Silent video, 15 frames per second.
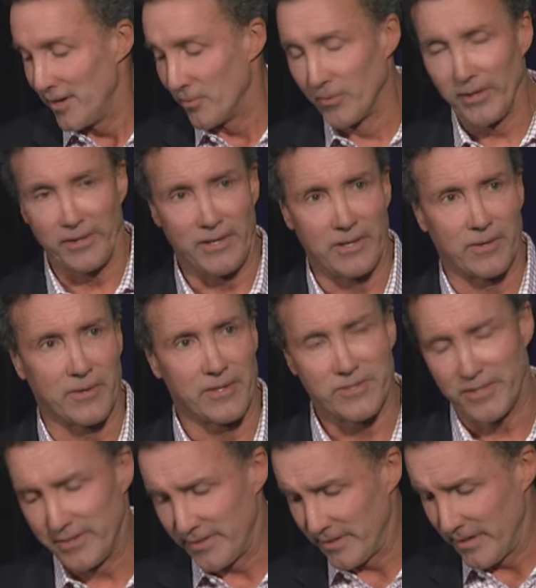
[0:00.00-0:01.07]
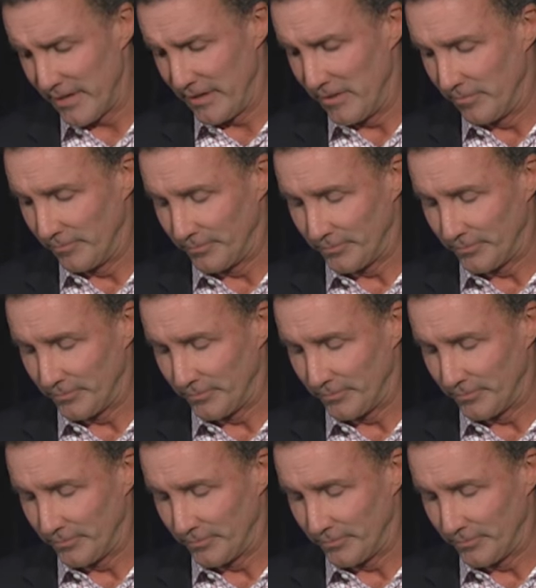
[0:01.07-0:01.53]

Really interesting study.